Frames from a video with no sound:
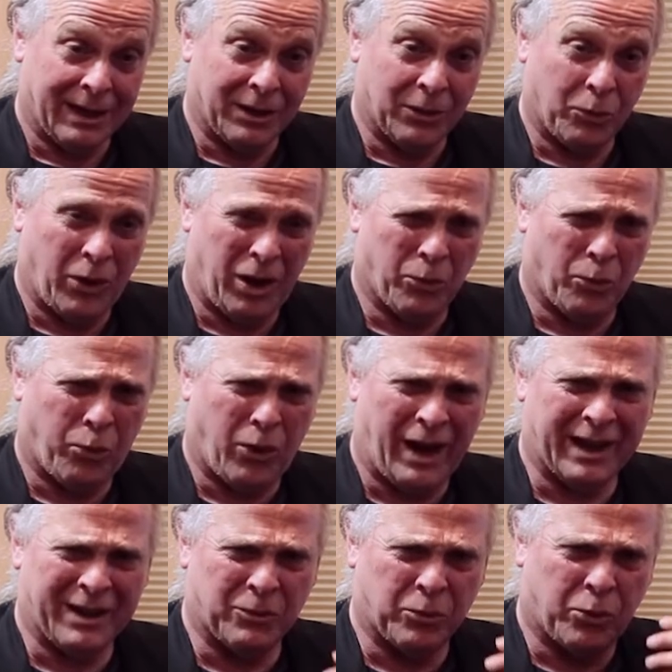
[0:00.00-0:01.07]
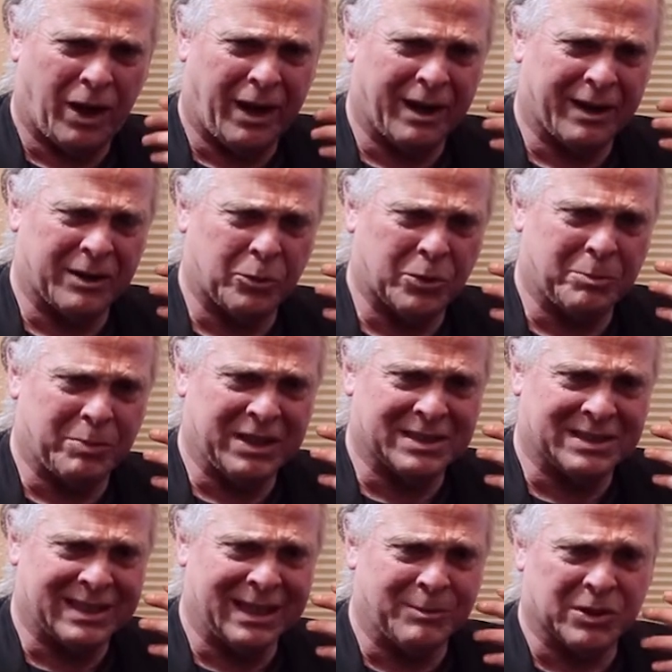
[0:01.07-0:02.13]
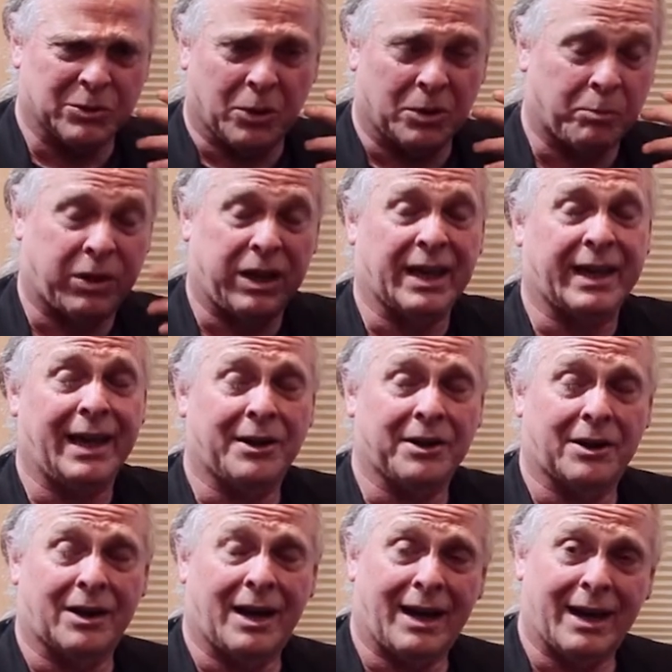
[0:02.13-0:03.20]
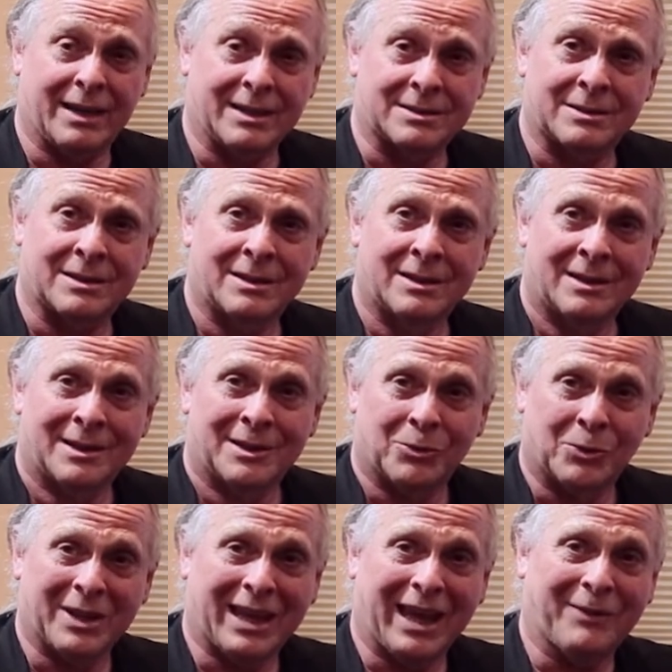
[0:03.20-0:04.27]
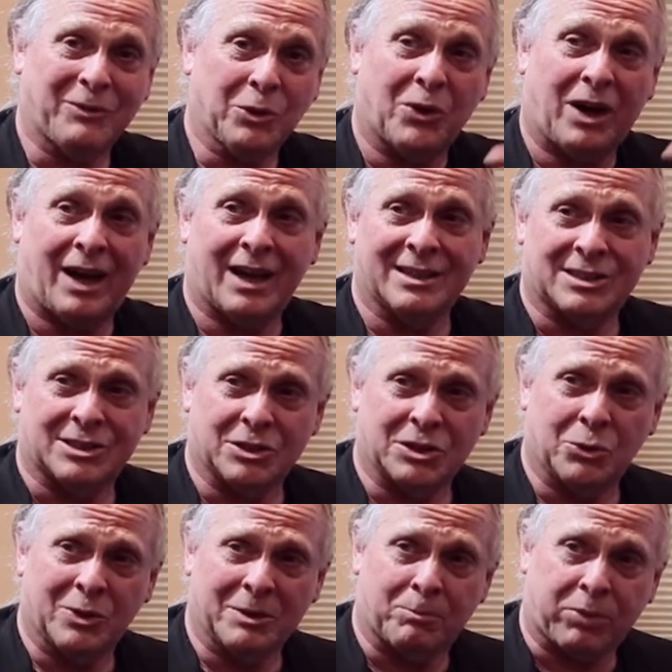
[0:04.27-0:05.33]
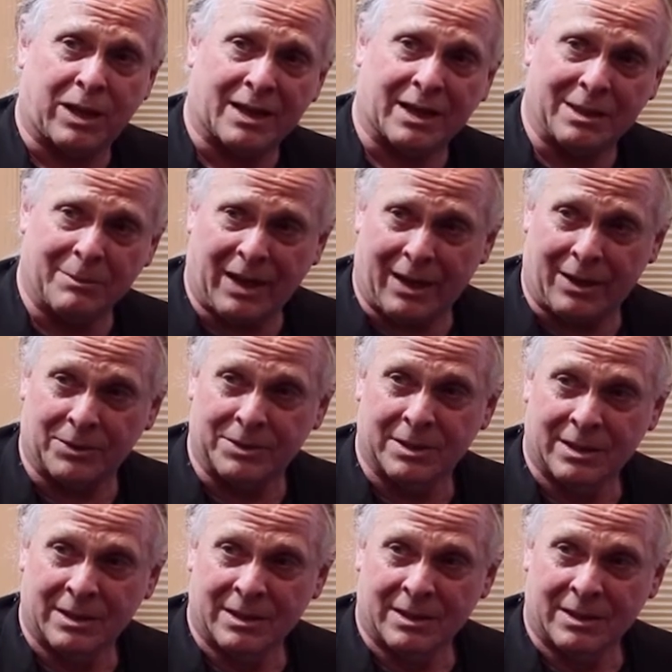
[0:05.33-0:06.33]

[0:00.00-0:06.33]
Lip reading: Why it would be the same thing. Well, pluck out your eyes. We gave you eyes so you would pluck them out.